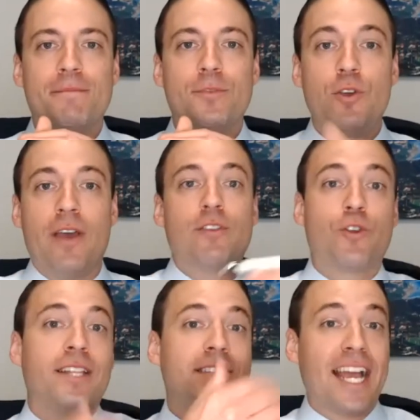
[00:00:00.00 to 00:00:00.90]
Do you have a
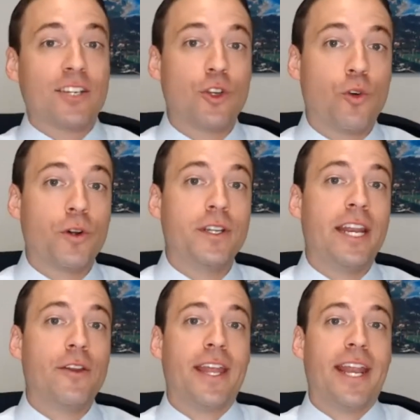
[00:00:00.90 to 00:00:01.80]
transaction
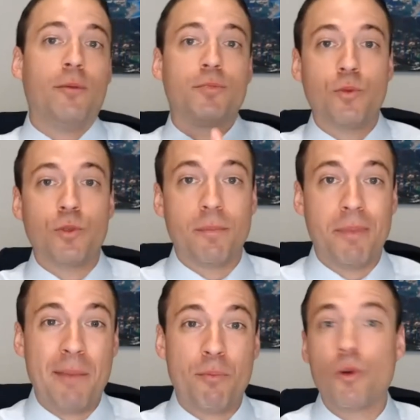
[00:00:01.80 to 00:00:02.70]
coordinator that helps you with the
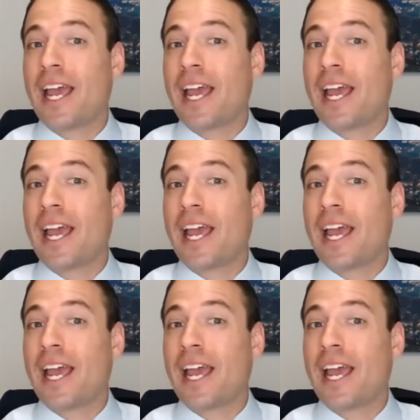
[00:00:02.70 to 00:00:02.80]
paperwork?